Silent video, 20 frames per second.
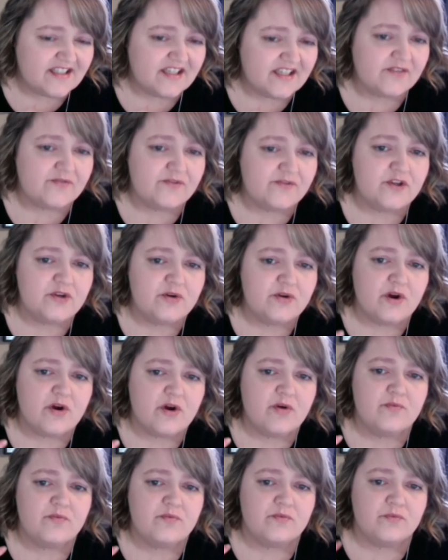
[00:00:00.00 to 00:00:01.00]
if you
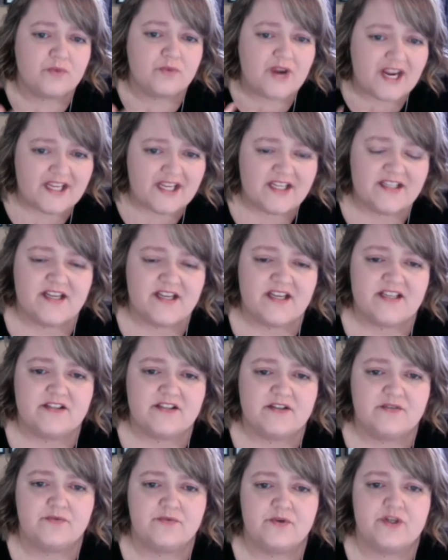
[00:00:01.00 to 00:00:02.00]
don't recognize
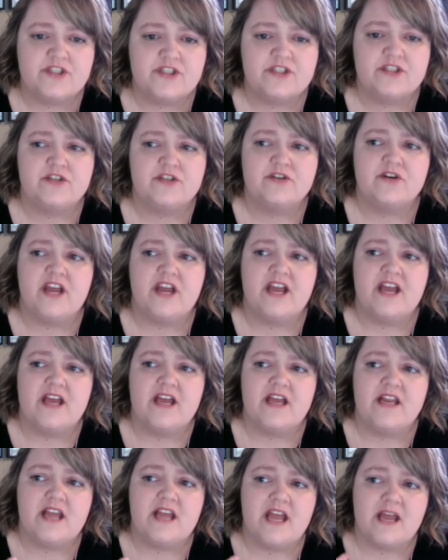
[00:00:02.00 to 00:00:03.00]
the voice in your
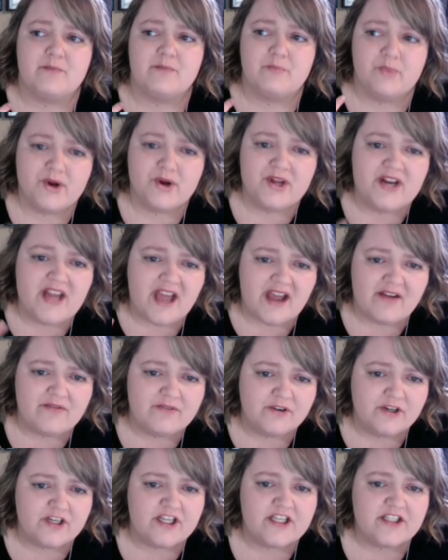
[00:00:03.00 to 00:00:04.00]
head and put
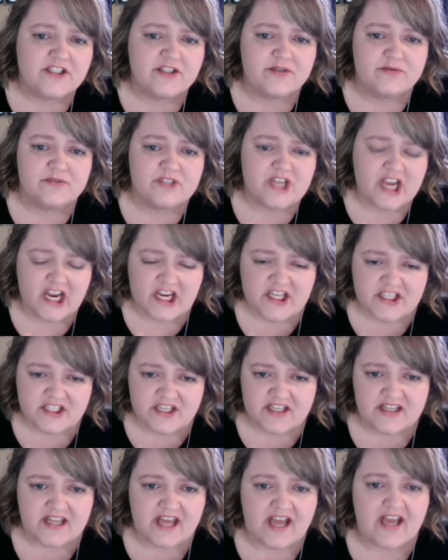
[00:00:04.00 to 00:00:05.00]
effort into
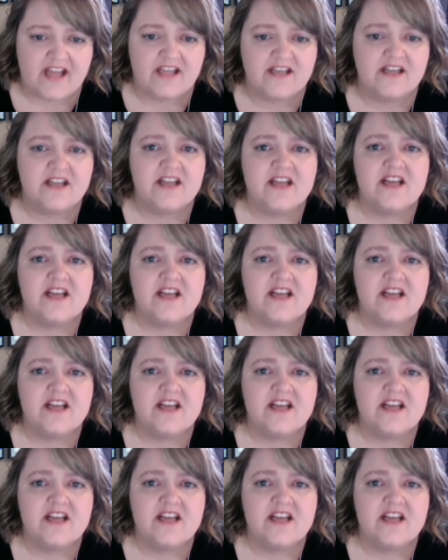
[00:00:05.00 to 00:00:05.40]
changing that,